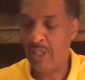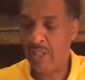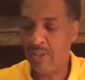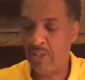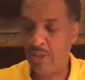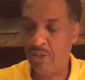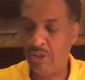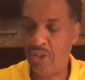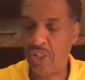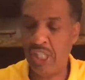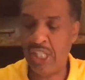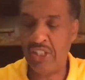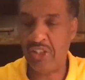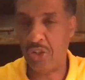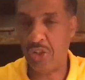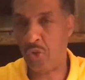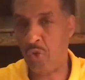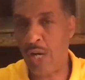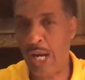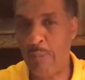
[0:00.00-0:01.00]
So you see, it's
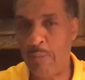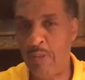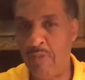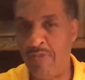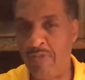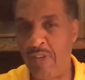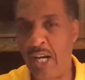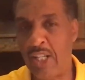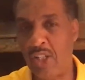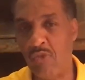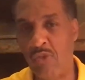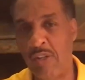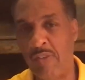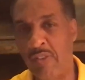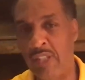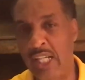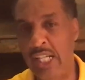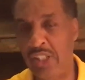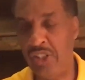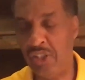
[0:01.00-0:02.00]
describing the Father in
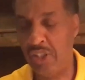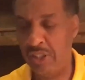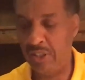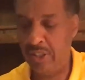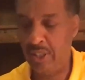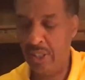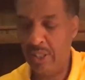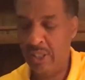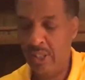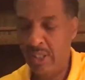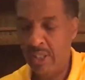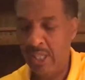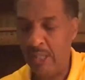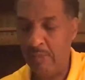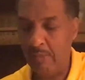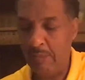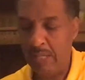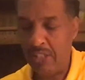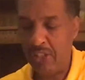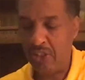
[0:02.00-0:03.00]
Revelation.
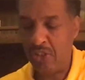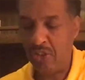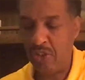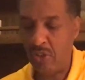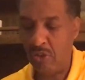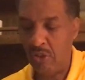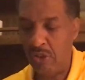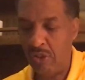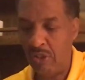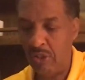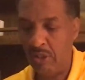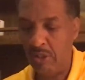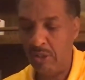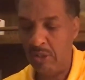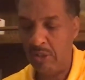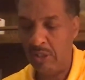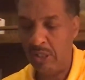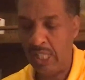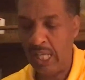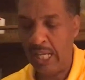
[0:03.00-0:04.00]
It mentions the, the,
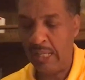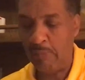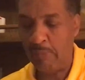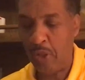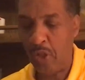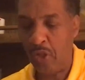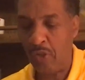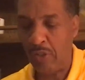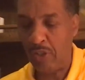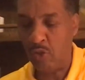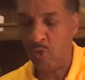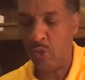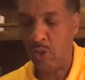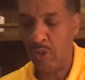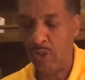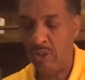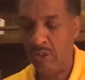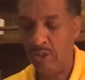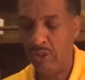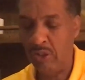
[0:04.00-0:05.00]
the like pure as
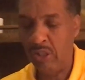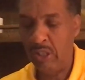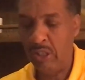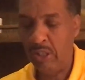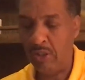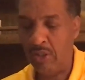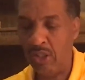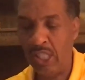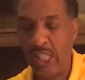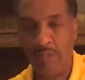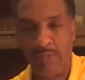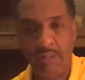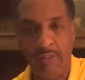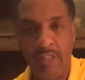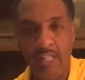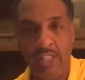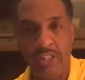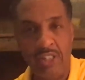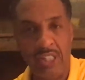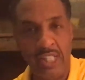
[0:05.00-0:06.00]
wool. You see that in
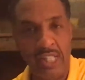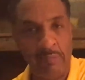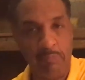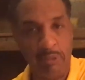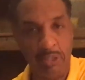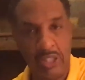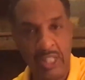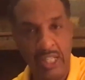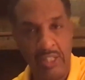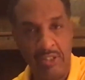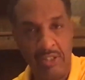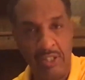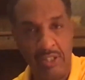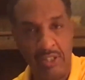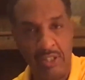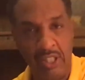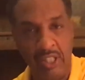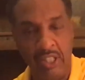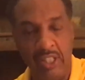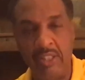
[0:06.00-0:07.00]
Revelation, that pertains to the
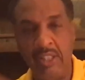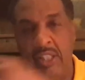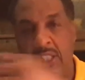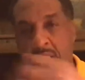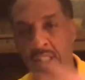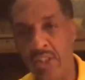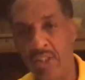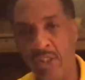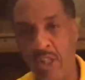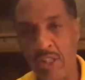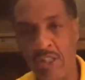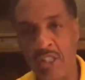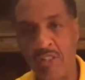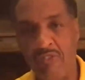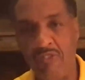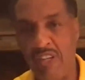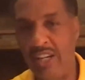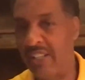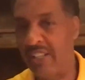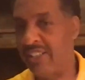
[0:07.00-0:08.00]
Son. Just talking to the
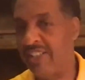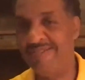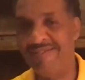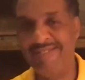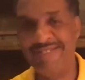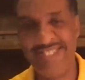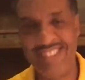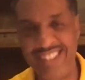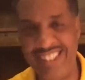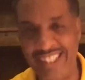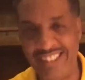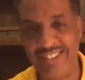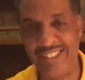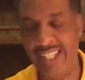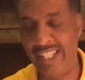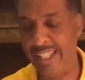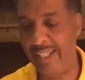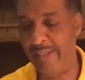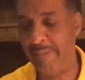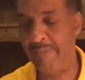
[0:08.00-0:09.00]
Father. They're the
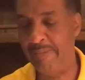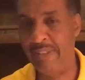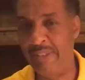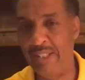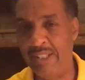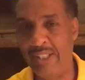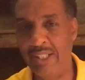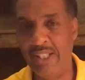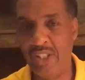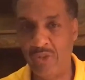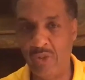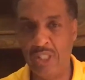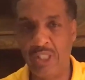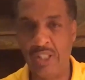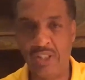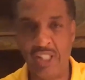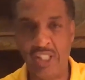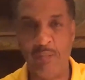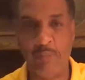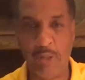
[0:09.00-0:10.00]
same. Three
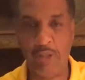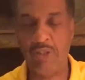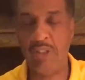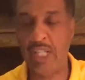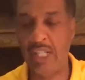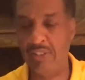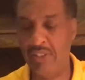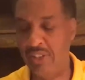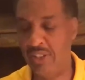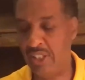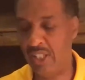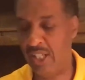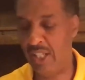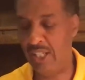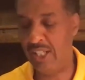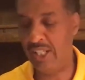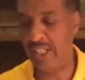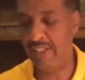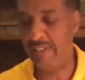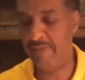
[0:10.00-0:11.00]
distinct personalities in the
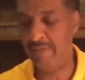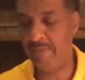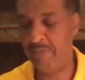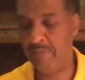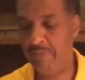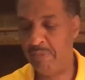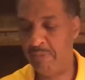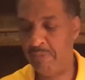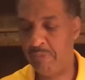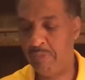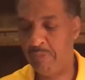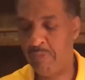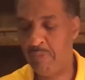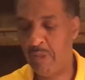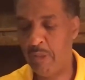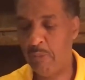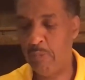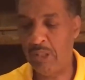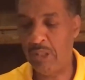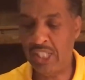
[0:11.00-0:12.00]
Godhead.
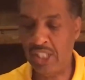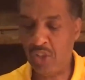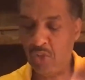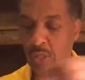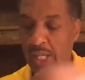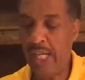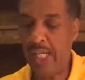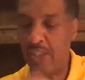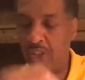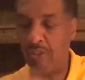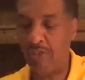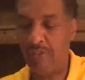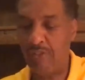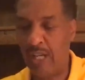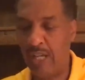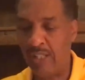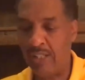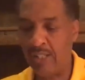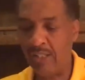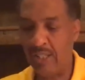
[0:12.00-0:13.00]
But this right here is the
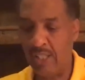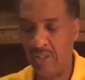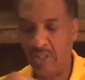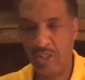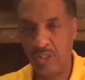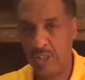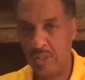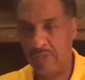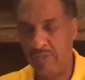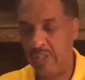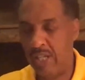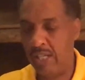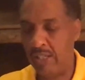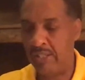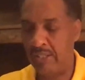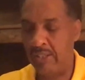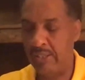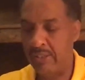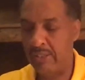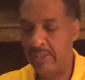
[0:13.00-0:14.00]
Father. This is the
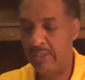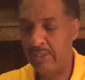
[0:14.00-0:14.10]
Father.